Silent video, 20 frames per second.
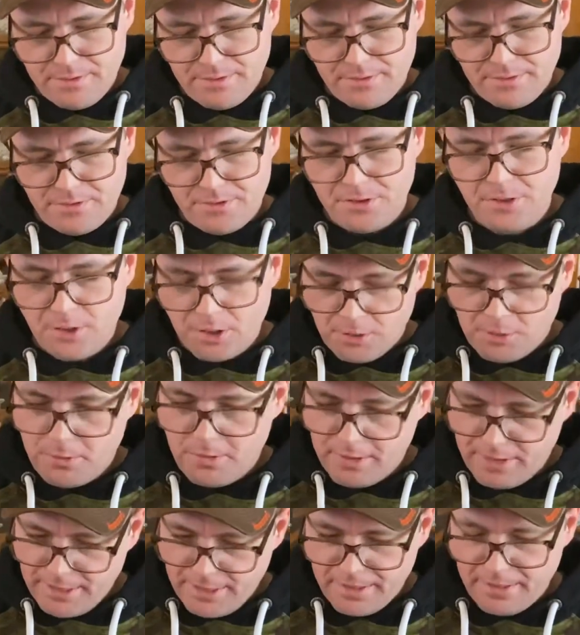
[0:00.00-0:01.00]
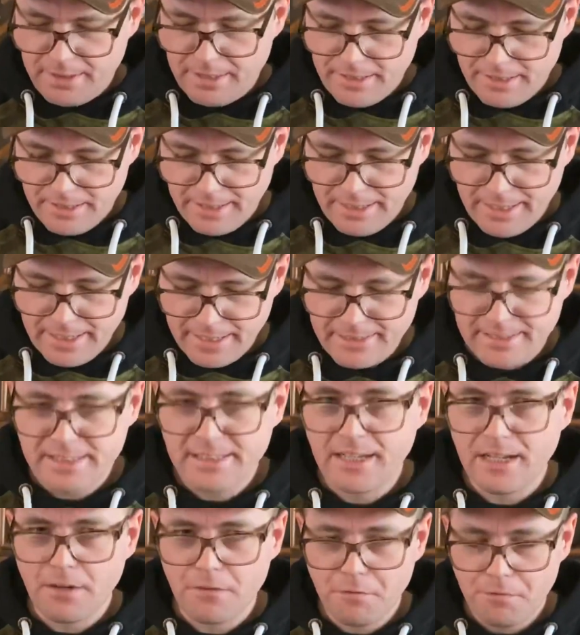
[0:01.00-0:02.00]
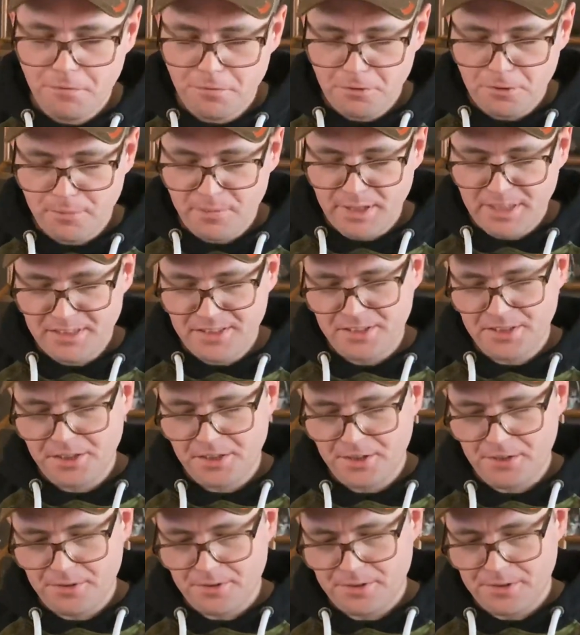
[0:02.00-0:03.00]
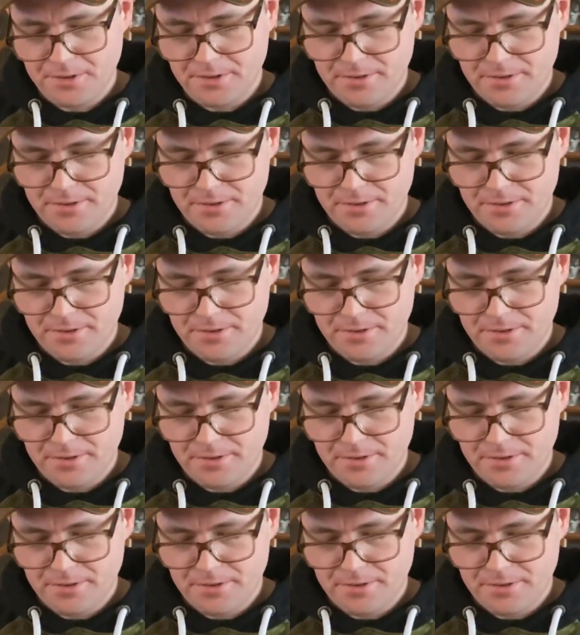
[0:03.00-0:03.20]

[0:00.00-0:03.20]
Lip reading: So it's firmly secure.